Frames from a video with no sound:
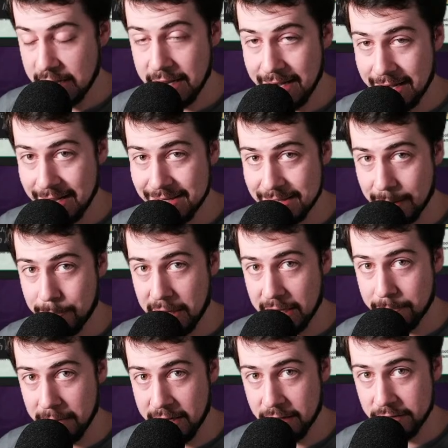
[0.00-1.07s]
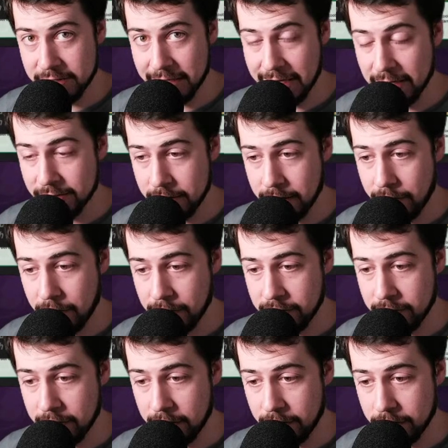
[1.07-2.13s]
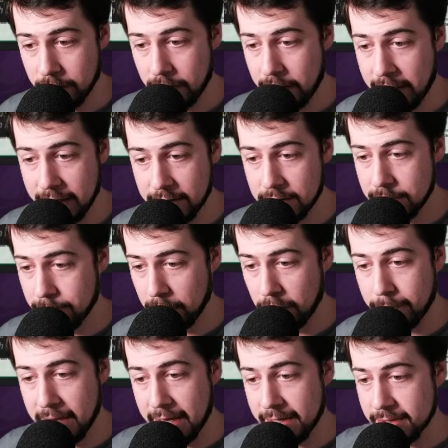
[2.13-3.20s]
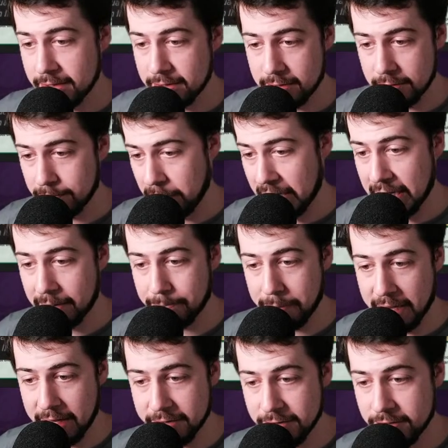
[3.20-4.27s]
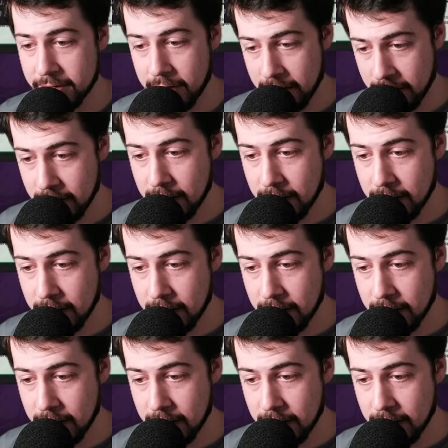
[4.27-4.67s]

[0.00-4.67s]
It is a big menace against all those control decks, blue-based, black-based.